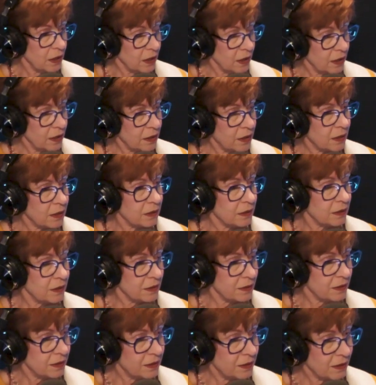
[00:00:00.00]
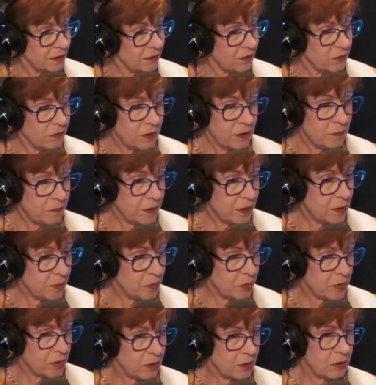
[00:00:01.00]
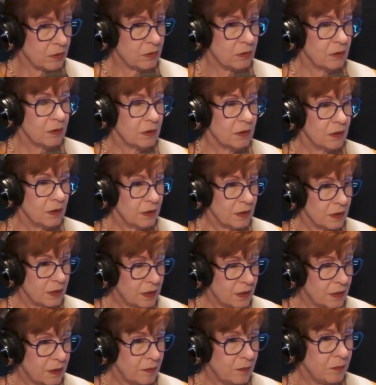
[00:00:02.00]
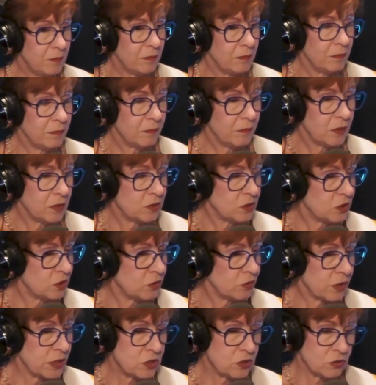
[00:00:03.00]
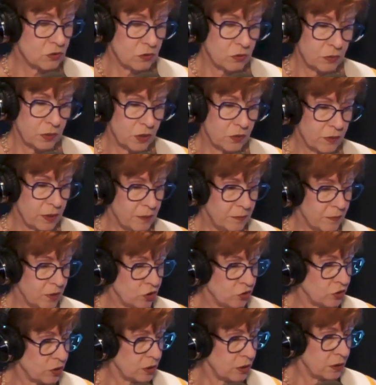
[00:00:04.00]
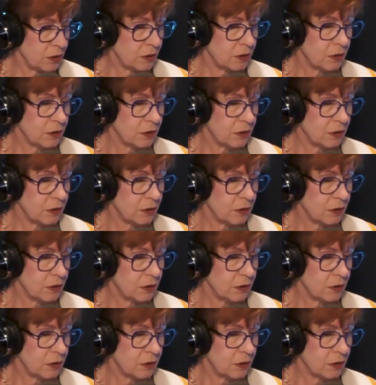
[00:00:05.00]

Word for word: Yeah. Yeah. Great people. Um, great school with a great mission.